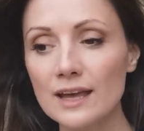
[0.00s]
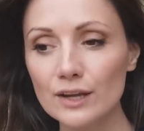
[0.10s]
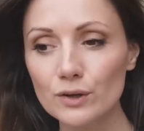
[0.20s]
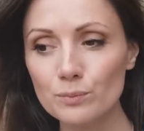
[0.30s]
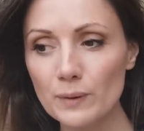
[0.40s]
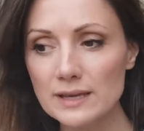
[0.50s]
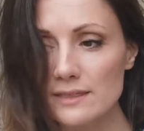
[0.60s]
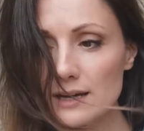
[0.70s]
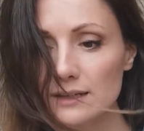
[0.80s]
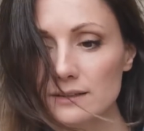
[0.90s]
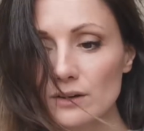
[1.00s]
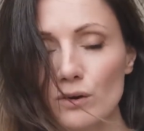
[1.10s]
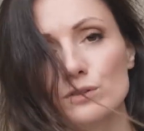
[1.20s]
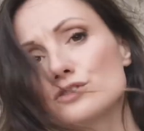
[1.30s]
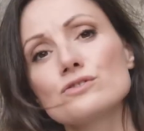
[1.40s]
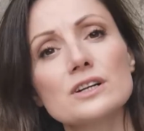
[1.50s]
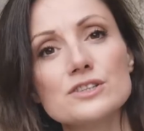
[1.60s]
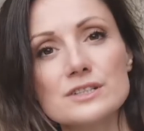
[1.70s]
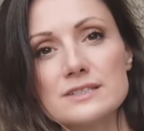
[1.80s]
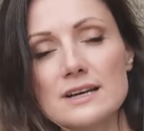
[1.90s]
It could be that old
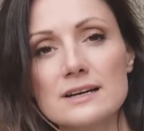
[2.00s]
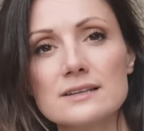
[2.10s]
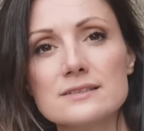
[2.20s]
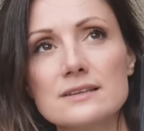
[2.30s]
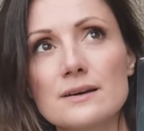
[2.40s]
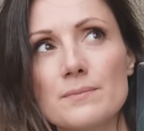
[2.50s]
structures has